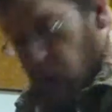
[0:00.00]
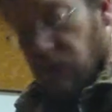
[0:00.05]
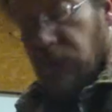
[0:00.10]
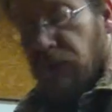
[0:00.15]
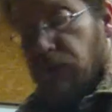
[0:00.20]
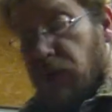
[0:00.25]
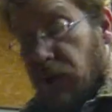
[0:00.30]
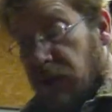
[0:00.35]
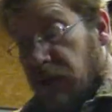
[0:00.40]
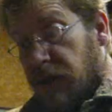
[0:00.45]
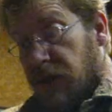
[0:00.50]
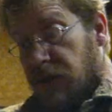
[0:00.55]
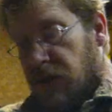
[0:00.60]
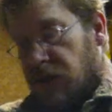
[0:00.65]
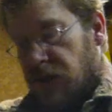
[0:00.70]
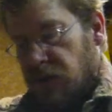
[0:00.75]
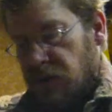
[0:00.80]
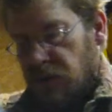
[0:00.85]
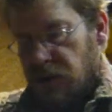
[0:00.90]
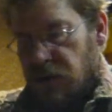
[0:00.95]
The book
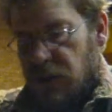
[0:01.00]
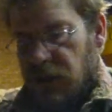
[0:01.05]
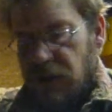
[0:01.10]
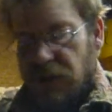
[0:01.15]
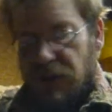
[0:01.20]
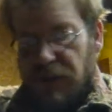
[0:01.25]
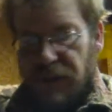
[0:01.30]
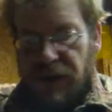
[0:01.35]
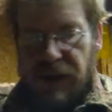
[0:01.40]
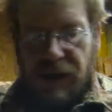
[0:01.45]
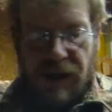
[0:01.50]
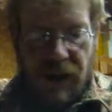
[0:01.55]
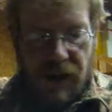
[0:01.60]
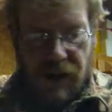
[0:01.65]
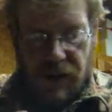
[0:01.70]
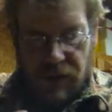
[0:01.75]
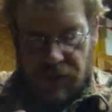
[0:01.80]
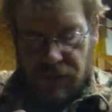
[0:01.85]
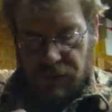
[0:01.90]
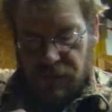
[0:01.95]
is good to read
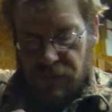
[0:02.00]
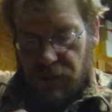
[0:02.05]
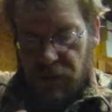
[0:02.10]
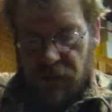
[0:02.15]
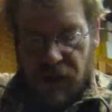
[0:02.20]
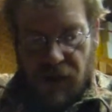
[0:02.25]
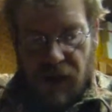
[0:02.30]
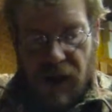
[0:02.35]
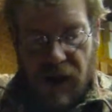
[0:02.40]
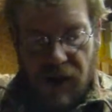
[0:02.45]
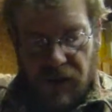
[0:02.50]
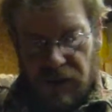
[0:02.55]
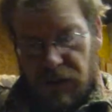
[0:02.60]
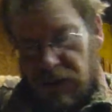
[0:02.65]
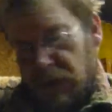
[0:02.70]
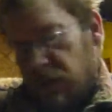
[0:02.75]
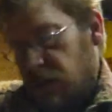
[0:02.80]
while you're out.